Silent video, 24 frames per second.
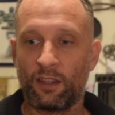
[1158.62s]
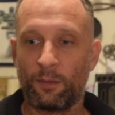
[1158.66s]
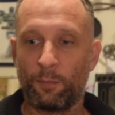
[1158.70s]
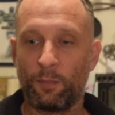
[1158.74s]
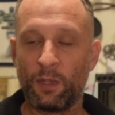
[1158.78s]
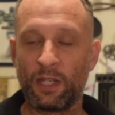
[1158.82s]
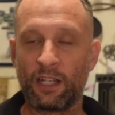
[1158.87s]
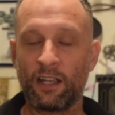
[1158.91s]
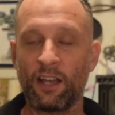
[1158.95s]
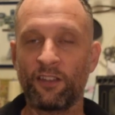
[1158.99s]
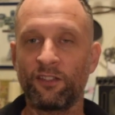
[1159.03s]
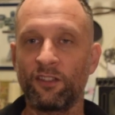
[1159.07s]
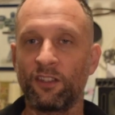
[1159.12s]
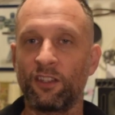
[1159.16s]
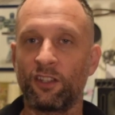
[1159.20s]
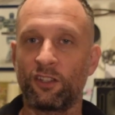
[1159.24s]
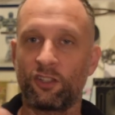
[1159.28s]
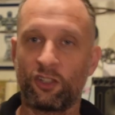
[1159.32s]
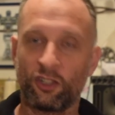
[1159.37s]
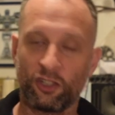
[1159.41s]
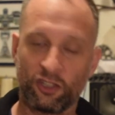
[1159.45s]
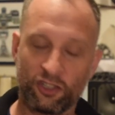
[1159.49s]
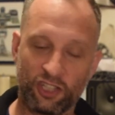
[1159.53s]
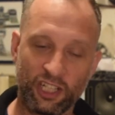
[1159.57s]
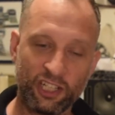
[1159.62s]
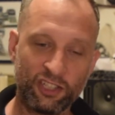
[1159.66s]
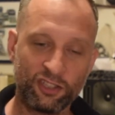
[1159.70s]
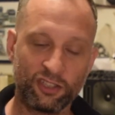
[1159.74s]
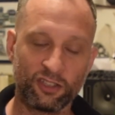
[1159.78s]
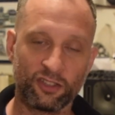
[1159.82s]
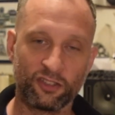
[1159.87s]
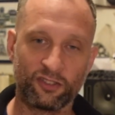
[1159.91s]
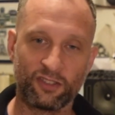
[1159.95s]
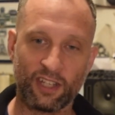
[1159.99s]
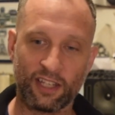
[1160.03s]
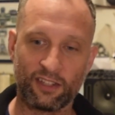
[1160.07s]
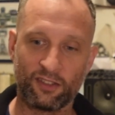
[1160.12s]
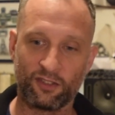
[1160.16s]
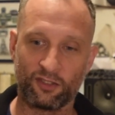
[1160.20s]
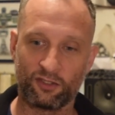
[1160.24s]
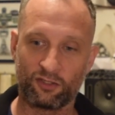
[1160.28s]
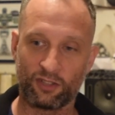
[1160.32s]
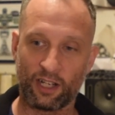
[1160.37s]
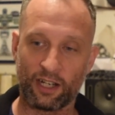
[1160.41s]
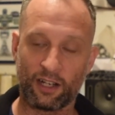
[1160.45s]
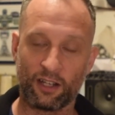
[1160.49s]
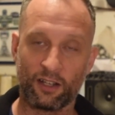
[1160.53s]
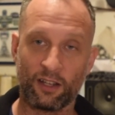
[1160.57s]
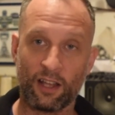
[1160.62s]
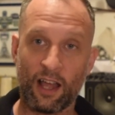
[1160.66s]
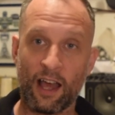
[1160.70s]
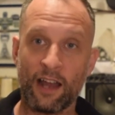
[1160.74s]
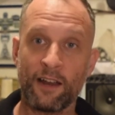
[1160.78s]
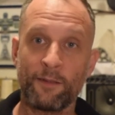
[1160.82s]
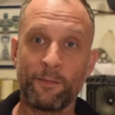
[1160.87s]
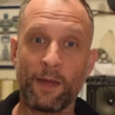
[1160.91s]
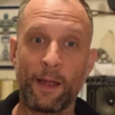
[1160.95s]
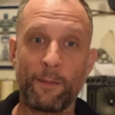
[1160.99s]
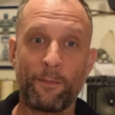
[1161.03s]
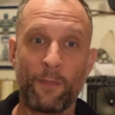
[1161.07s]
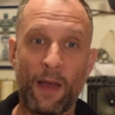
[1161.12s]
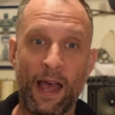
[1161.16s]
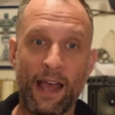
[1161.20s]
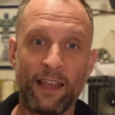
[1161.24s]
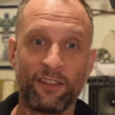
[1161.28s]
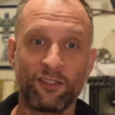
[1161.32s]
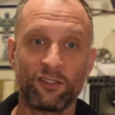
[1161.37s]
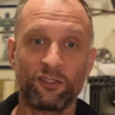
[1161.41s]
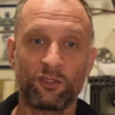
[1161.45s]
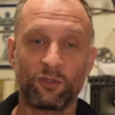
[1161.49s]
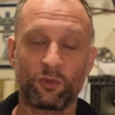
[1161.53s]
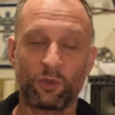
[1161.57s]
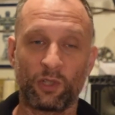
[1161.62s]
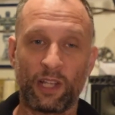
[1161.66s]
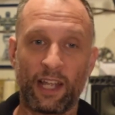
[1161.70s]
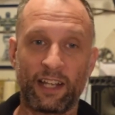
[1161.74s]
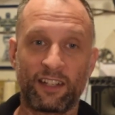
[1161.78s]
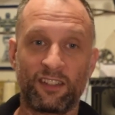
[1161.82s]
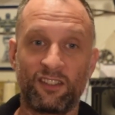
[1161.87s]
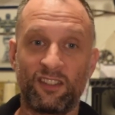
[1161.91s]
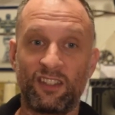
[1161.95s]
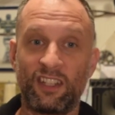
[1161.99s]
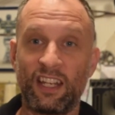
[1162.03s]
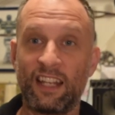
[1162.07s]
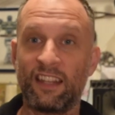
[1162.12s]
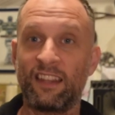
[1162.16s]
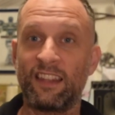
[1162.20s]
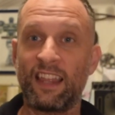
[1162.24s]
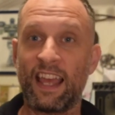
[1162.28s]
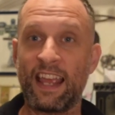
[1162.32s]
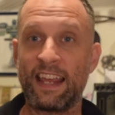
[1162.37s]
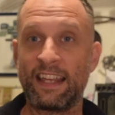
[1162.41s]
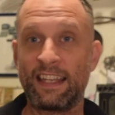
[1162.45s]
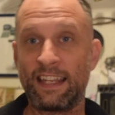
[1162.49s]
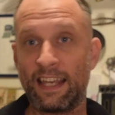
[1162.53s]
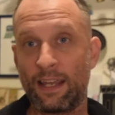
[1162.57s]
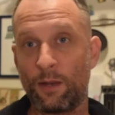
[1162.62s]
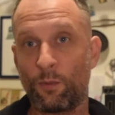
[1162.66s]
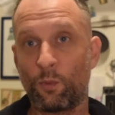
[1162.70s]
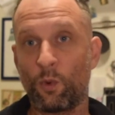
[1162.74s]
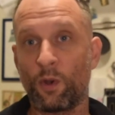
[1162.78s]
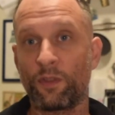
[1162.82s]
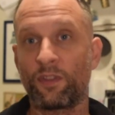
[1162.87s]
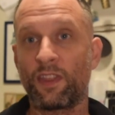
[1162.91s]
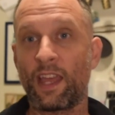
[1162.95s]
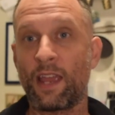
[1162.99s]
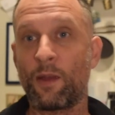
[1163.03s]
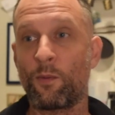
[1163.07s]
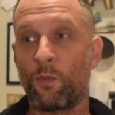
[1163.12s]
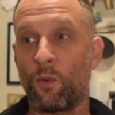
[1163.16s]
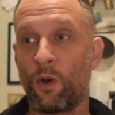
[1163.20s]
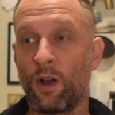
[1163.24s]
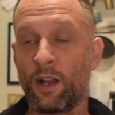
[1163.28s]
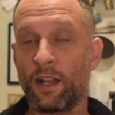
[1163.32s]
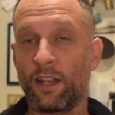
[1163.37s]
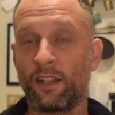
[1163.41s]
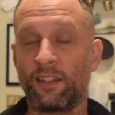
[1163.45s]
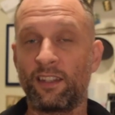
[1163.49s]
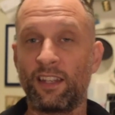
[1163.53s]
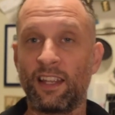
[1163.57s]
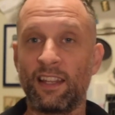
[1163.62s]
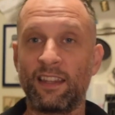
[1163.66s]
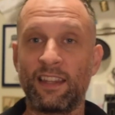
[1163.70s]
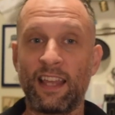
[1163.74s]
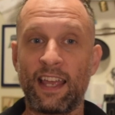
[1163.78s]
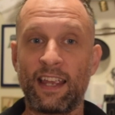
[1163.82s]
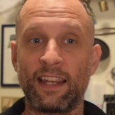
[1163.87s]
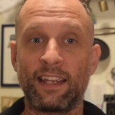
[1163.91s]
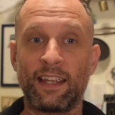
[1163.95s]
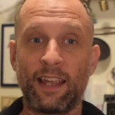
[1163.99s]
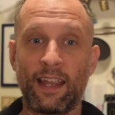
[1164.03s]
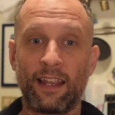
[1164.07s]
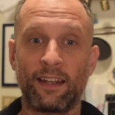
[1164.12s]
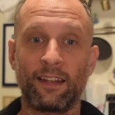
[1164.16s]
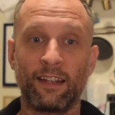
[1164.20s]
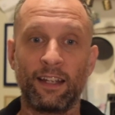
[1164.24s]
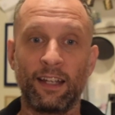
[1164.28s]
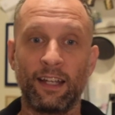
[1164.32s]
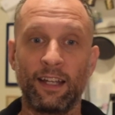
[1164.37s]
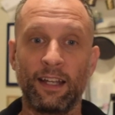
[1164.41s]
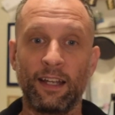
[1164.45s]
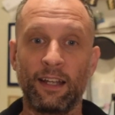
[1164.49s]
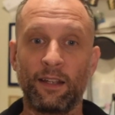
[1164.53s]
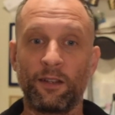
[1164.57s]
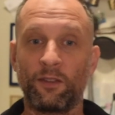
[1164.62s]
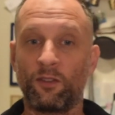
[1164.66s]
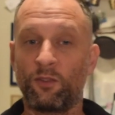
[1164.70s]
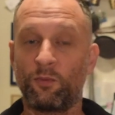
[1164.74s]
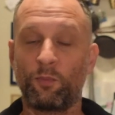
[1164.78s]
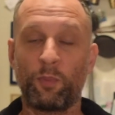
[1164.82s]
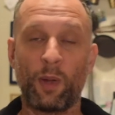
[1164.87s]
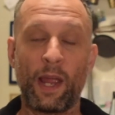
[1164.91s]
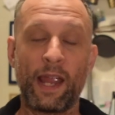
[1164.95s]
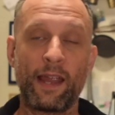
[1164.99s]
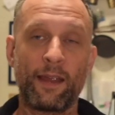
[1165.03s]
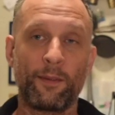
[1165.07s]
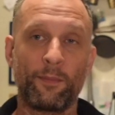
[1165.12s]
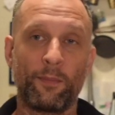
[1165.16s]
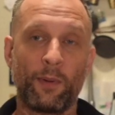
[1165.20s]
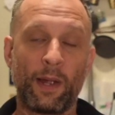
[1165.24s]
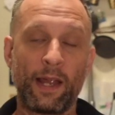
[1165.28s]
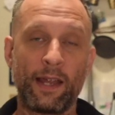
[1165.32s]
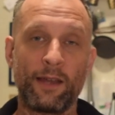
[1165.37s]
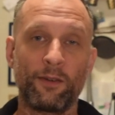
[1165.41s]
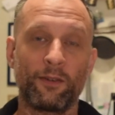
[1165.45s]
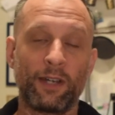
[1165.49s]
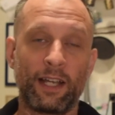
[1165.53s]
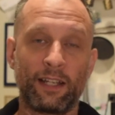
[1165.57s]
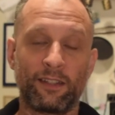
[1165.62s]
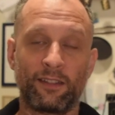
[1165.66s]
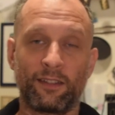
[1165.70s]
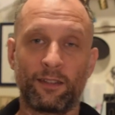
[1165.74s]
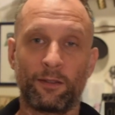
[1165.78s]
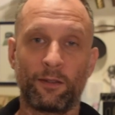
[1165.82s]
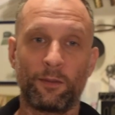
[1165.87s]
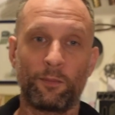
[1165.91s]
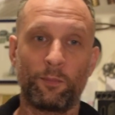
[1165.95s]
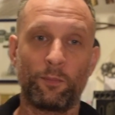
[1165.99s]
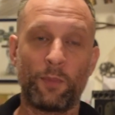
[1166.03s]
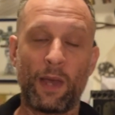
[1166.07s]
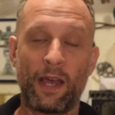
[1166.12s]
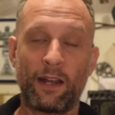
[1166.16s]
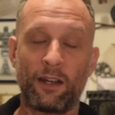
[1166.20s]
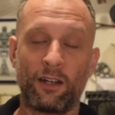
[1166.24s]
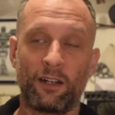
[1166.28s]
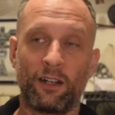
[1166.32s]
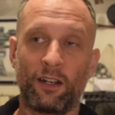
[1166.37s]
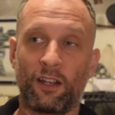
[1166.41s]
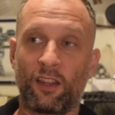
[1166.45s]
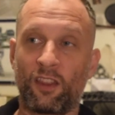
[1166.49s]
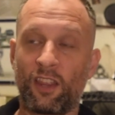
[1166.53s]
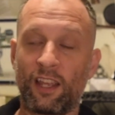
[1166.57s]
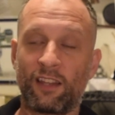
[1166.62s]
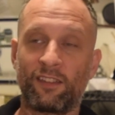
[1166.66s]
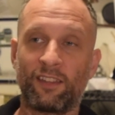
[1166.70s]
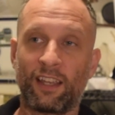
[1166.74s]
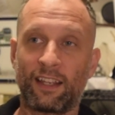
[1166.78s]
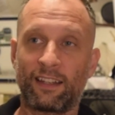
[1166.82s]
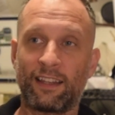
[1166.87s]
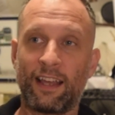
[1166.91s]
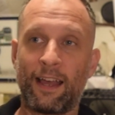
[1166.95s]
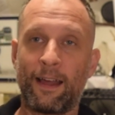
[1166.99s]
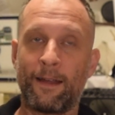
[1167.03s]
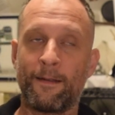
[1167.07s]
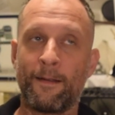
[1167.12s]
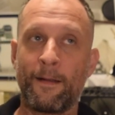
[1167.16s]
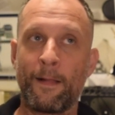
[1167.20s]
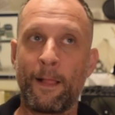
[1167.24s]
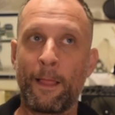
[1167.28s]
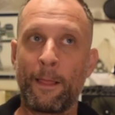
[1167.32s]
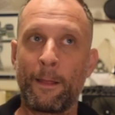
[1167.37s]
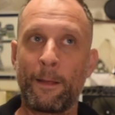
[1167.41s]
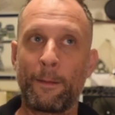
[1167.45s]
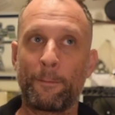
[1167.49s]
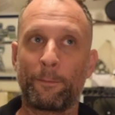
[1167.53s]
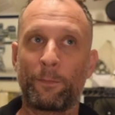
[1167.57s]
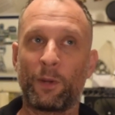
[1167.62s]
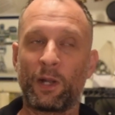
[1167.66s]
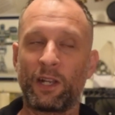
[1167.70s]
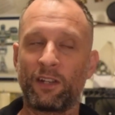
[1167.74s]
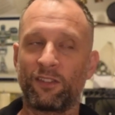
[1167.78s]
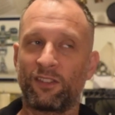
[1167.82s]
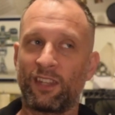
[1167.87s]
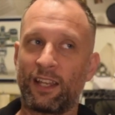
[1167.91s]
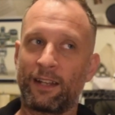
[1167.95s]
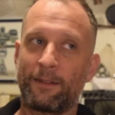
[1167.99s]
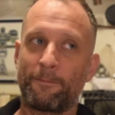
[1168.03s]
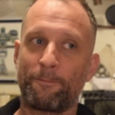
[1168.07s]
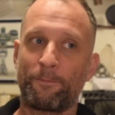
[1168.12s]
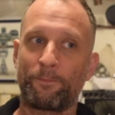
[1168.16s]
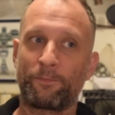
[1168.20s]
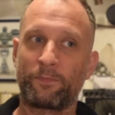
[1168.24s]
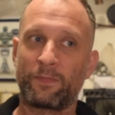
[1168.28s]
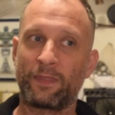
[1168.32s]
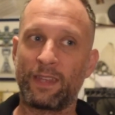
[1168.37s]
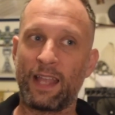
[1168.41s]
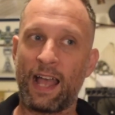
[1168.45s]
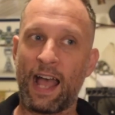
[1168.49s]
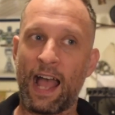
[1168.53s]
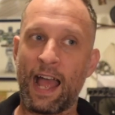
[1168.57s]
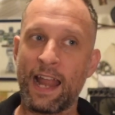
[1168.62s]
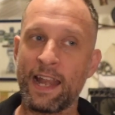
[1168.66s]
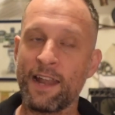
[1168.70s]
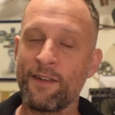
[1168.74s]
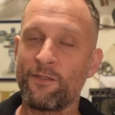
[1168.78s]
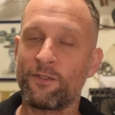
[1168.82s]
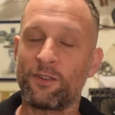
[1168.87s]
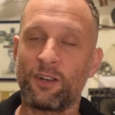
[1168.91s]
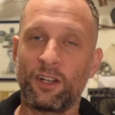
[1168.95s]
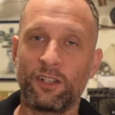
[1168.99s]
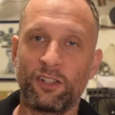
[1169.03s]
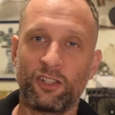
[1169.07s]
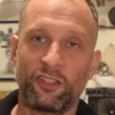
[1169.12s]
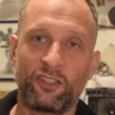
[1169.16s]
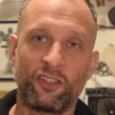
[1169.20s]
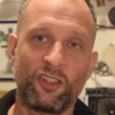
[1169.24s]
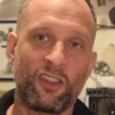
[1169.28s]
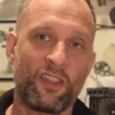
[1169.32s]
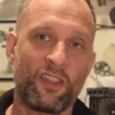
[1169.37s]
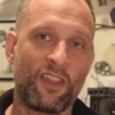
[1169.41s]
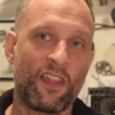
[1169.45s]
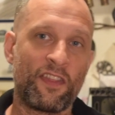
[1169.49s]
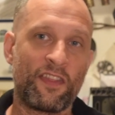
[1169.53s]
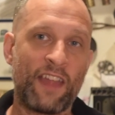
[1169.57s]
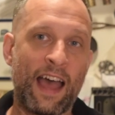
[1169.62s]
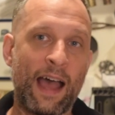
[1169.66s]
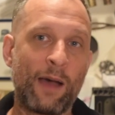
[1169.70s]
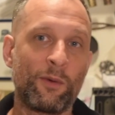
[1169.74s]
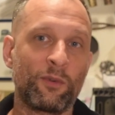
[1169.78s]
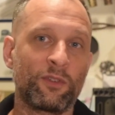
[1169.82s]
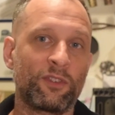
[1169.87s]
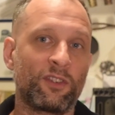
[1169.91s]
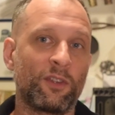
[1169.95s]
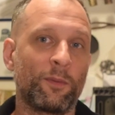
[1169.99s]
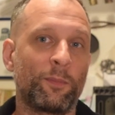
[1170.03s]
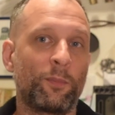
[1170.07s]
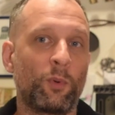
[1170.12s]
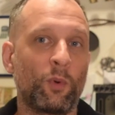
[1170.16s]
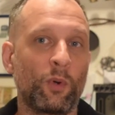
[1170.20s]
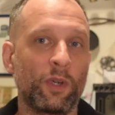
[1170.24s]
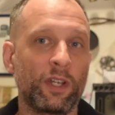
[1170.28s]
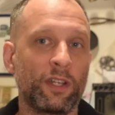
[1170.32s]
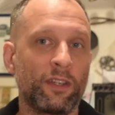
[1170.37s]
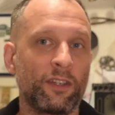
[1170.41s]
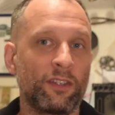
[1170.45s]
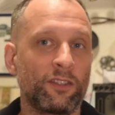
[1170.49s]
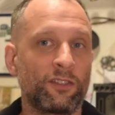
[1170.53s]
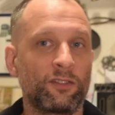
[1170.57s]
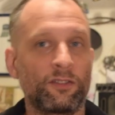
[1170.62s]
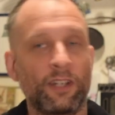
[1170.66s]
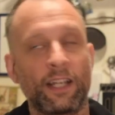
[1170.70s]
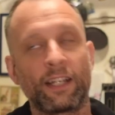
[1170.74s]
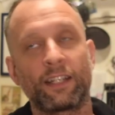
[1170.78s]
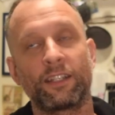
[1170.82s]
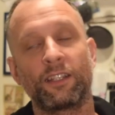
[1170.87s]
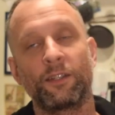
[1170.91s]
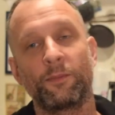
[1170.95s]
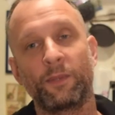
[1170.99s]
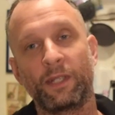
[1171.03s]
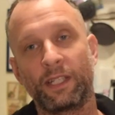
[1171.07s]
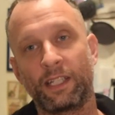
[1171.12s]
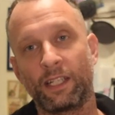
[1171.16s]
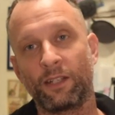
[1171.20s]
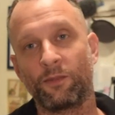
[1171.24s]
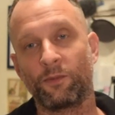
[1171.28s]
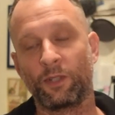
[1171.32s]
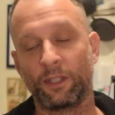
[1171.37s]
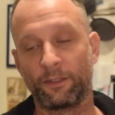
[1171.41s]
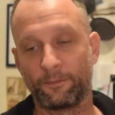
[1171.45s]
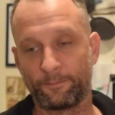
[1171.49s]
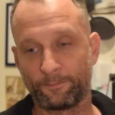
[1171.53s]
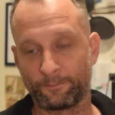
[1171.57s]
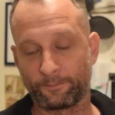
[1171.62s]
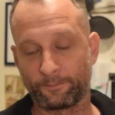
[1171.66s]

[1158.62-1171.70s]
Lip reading: Because of the traditional sense of the strike, a lot of my passengers were like, did they get what they wanted? Did they get pay rates better and things like that? But it's like, I never understood that was the point of the strike to begin with.